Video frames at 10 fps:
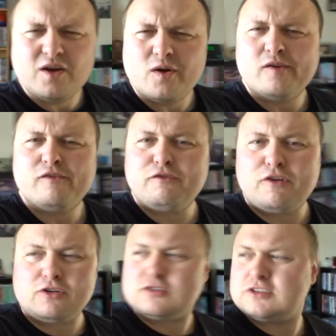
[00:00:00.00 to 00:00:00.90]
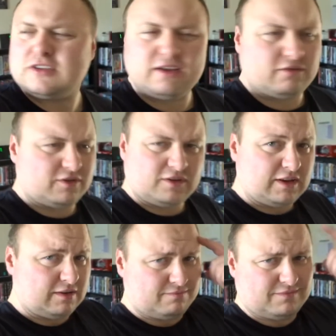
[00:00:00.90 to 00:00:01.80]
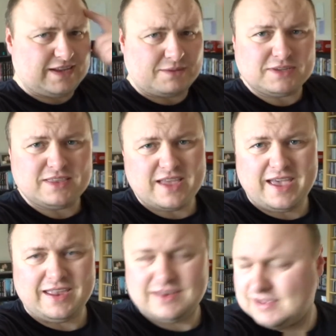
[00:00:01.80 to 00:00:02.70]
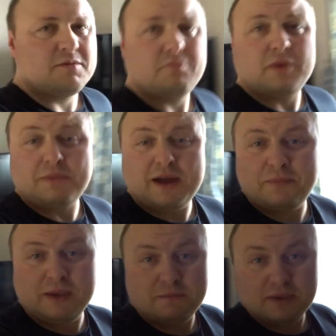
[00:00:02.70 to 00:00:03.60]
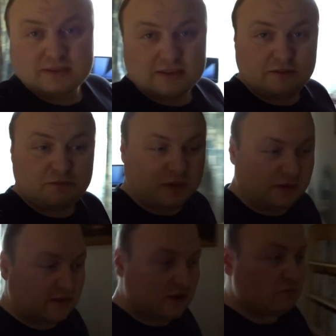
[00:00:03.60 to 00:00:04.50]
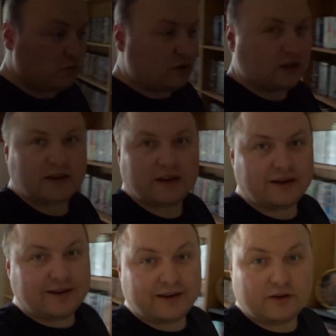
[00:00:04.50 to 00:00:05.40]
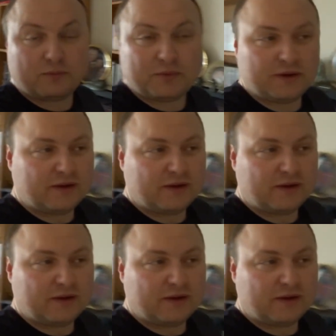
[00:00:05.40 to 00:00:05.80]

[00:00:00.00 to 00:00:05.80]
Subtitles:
Fox, they've just tapped in the head. But I'm happy NBC have picked Brooklyn Nine-Nine up.